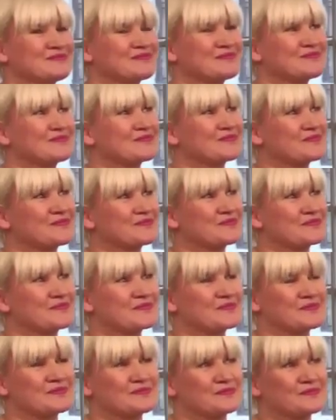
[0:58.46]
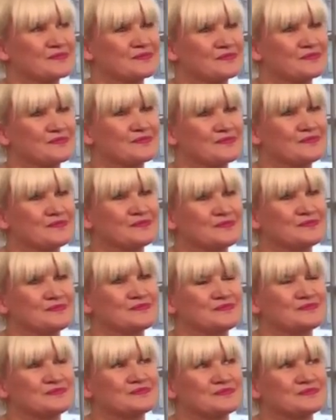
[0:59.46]

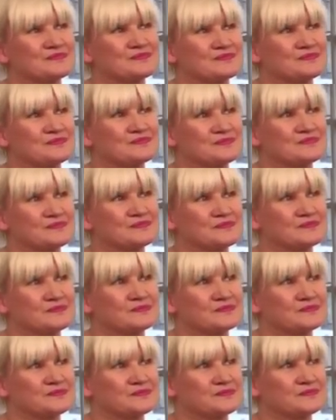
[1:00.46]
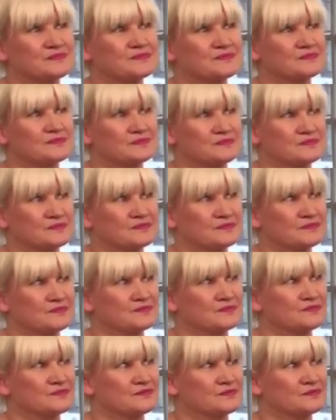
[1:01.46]

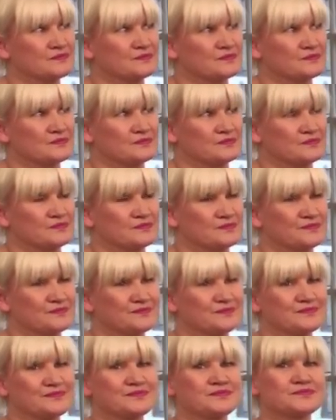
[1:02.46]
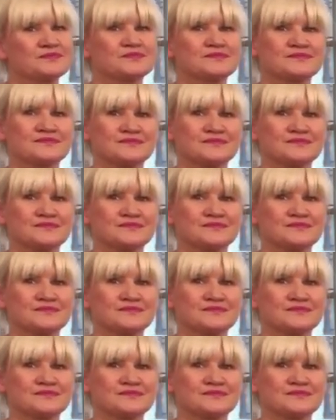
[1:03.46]
(silent)